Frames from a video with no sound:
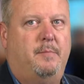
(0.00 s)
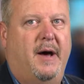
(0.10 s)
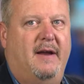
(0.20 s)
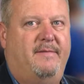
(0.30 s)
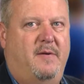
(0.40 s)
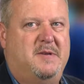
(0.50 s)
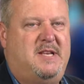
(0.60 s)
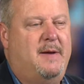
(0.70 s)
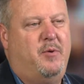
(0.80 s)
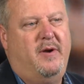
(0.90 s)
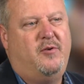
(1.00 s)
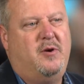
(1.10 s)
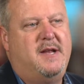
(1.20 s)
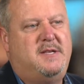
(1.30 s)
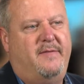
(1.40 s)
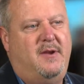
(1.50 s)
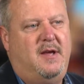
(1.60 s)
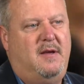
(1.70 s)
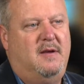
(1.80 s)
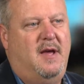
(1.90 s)
but from a standpoint of
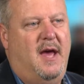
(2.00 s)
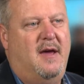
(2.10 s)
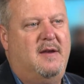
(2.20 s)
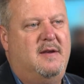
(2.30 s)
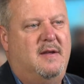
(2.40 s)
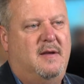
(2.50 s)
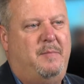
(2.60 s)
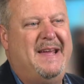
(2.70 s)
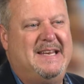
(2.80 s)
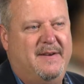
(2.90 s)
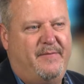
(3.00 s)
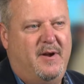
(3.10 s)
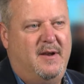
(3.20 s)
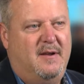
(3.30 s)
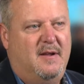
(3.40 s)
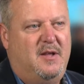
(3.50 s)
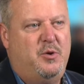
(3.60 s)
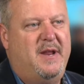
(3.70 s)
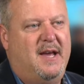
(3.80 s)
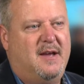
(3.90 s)
creativity and being different,
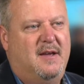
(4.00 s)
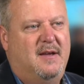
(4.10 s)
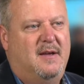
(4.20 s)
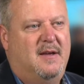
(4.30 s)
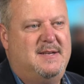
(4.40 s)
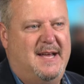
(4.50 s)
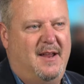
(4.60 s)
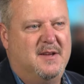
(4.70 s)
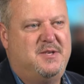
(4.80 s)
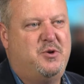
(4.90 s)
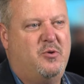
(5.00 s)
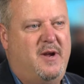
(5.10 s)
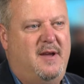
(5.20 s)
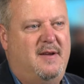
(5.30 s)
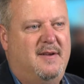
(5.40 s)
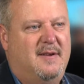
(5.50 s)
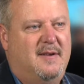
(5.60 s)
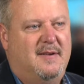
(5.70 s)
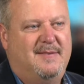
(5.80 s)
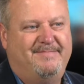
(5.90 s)
unique, and telling a story
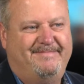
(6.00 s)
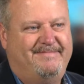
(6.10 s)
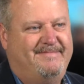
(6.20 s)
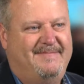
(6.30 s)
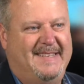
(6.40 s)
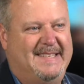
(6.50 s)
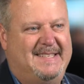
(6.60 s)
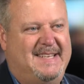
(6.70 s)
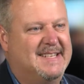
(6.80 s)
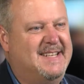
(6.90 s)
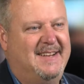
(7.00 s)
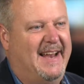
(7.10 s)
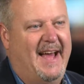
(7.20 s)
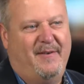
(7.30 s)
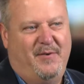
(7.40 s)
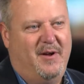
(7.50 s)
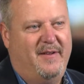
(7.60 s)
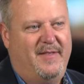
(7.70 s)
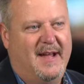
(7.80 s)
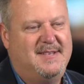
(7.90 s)
doesn't allow for all
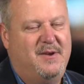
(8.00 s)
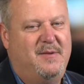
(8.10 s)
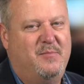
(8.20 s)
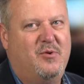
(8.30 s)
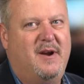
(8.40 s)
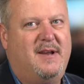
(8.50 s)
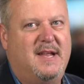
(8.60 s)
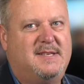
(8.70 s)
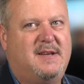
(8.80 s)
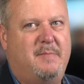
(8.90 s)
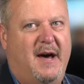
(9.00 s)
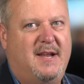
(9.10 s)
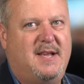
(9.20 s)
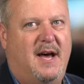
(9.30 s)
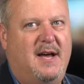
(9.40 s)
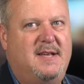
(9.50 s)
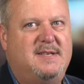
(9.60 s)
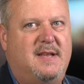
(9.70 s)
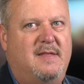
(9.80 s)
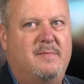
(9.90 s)
of that. So the more it gets
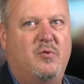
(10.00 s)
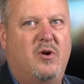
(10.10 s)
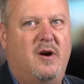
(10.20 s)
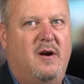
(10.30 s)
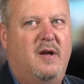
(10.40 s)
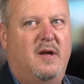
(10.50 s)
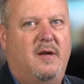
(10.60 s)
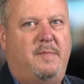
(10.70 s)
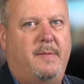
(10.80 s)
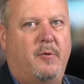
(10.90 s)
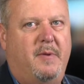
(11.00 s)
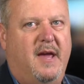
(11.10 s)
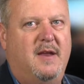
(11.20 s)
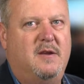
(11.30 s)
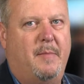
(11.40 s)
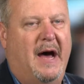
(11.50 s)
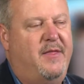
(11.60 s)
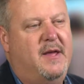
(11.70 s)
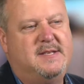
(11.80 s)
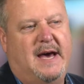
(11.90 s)
commoditized and the more people begin to buy
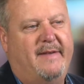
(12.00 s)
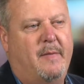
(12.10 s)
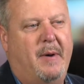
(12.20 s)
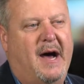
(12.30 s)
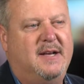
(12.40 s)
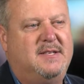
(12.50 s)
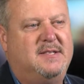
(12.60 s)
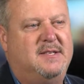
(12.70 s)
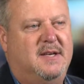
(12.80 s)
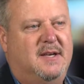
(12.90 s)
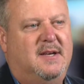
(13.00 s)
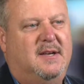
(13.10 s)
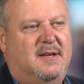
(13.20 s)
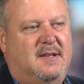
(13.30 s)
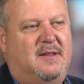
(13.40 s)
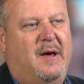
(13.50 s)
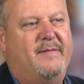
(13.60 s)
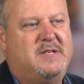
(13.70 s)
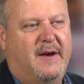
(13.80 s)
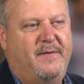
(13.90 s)
things out of a box, they'll
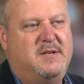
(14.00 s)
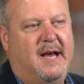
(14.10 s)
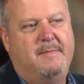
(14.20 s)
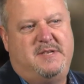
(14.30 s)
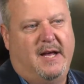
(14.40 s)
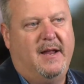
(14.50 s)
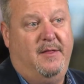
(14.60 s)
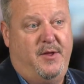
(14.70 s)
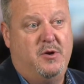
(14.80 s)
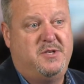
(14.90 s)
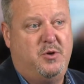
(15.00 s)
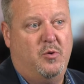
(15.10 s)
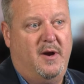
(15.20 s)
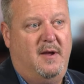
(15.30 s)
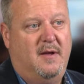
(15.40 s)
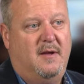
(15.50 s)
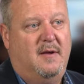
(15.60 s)
have a tougher time telling their story.